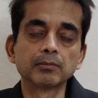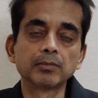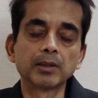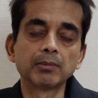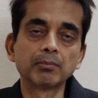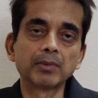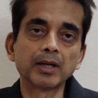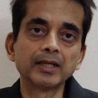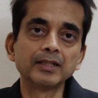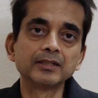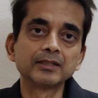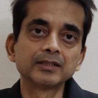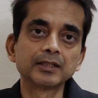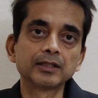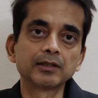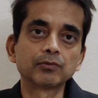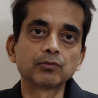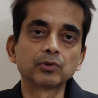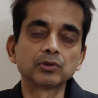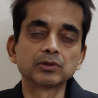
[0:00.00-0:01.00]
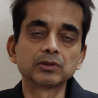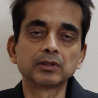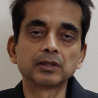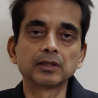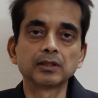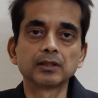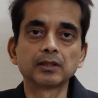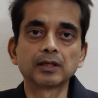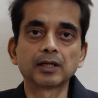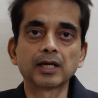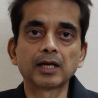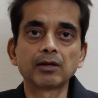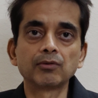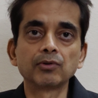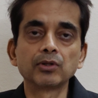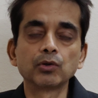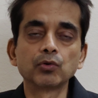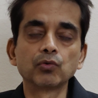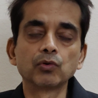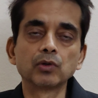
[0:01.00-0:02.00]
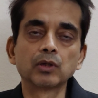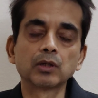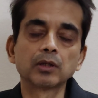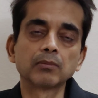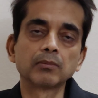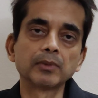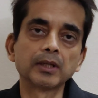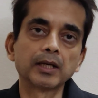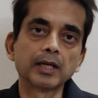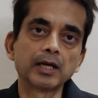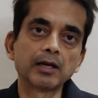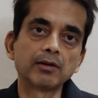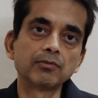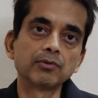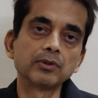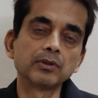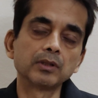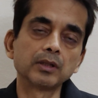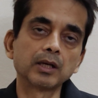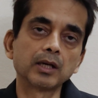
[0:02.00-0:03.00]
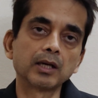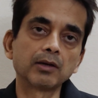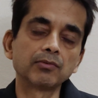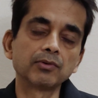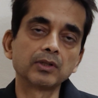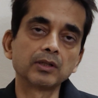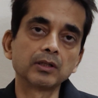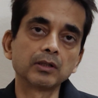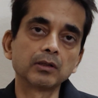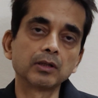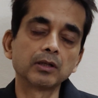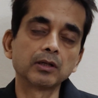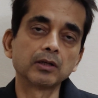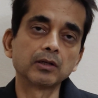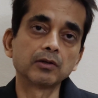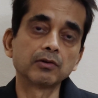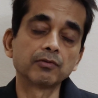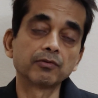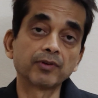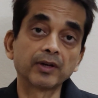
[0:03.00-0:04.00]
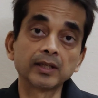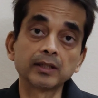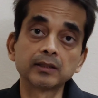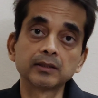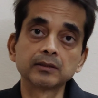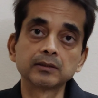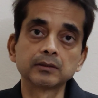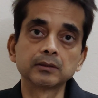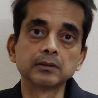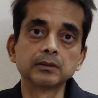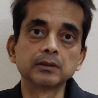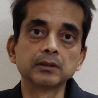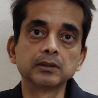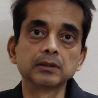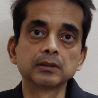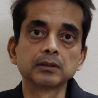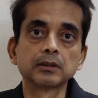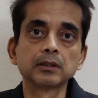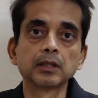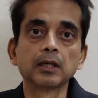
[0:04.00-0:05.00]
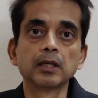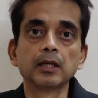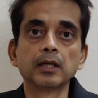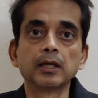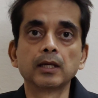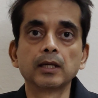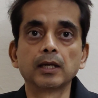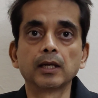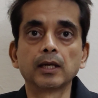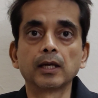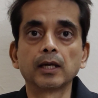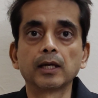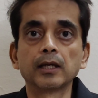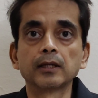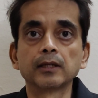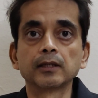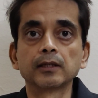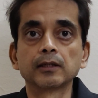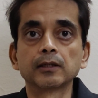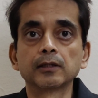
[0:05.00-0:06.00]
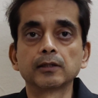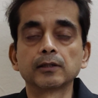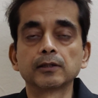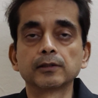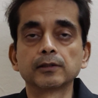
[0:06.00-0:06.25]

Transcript: my mindset was there that I will overcome, and I will fight this disease. And